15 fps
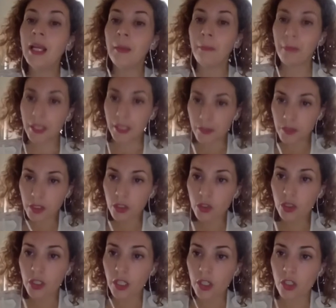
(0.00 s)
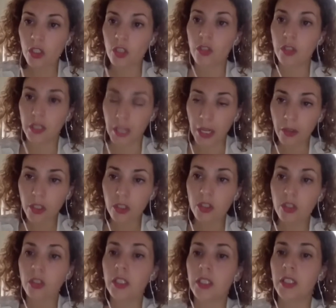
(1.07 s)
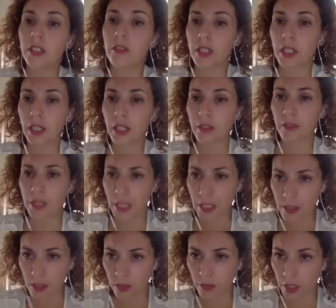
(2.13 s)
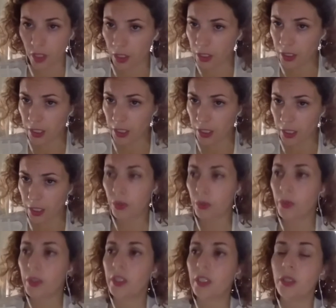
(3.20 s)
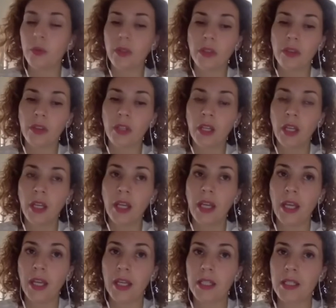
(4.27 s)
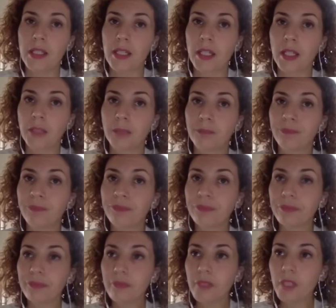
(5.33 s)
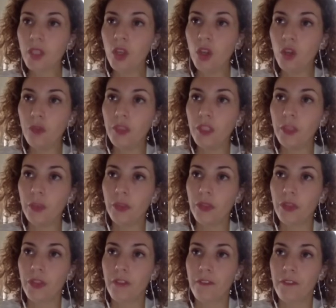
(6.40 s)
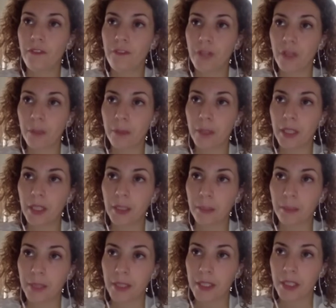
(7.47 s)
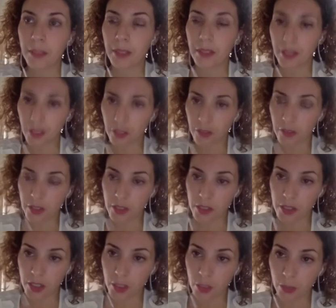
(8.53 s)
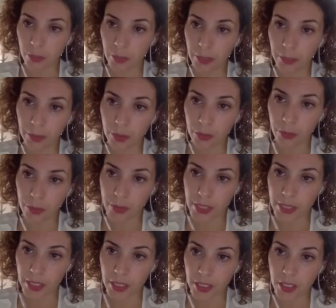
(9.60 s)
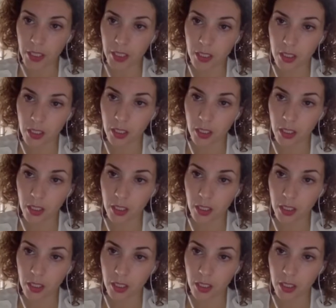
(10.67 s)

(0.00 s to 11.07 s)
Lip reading: but it gives an introduction into the character. It gives a kind of taste of the archives that we're working with. And hopefully with the film being completed by the end of this year, we'll be able to present it